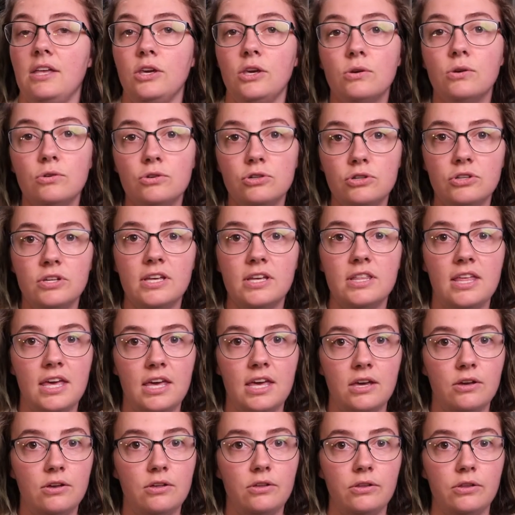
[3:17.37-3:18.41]
usually they
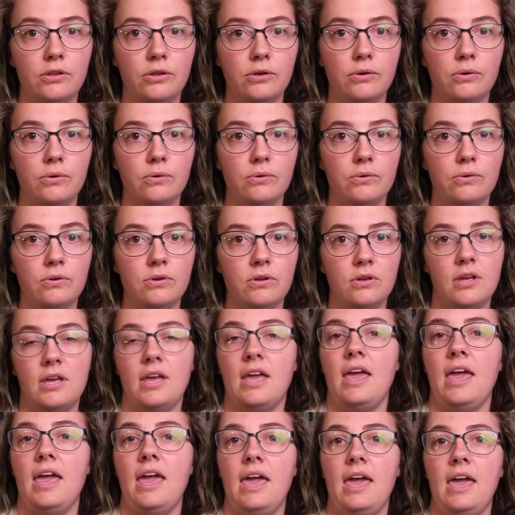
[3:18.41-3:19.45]
include
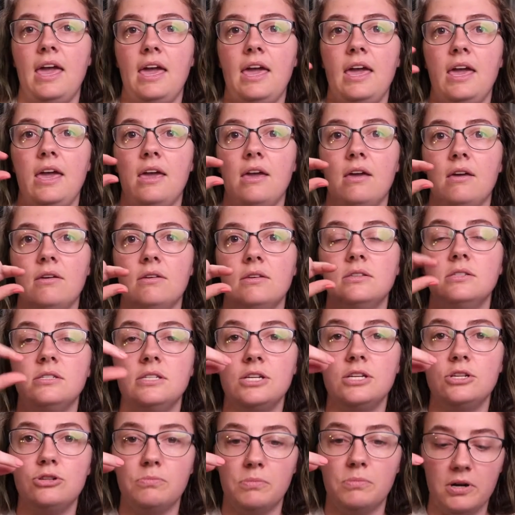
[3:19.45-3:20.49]
a
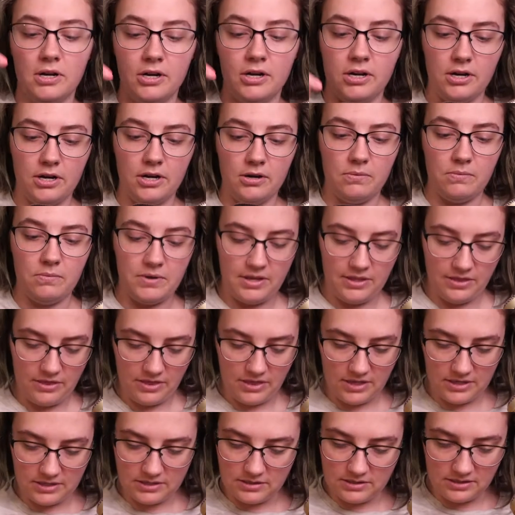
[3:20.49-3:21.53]
stitch marker with
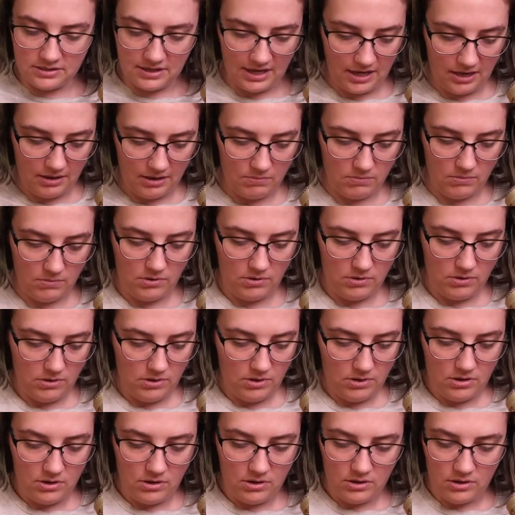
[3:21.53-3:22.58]
this same
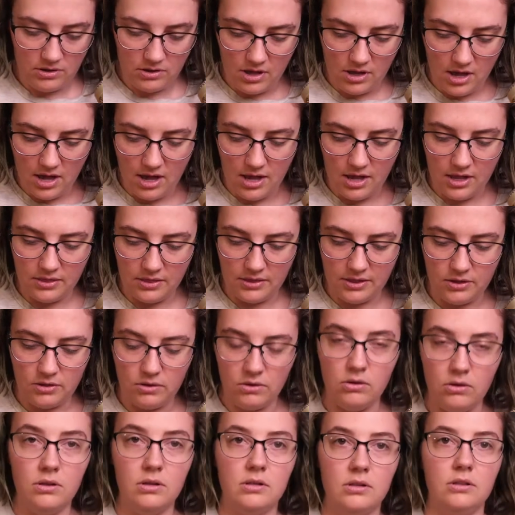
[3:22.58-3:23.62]

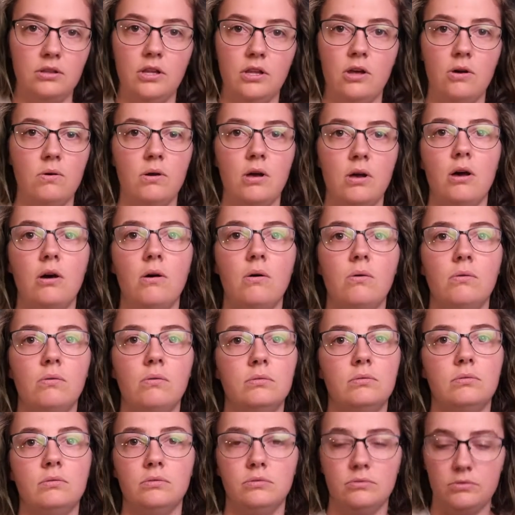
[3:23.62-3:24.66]
little logo,
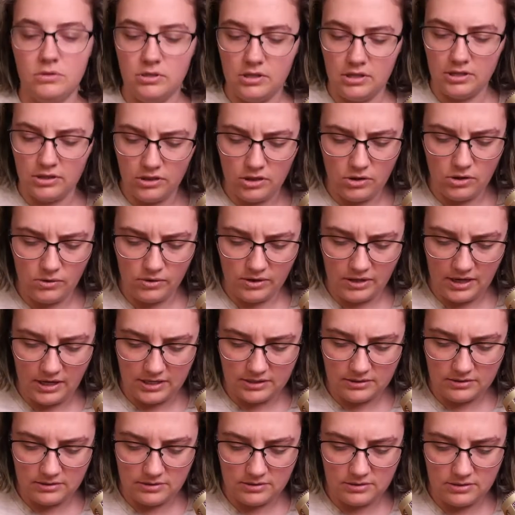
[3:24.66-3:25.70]
the
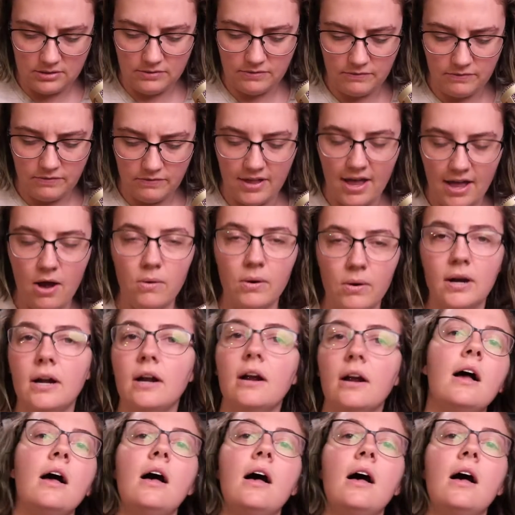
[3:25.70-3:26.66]
locust flower.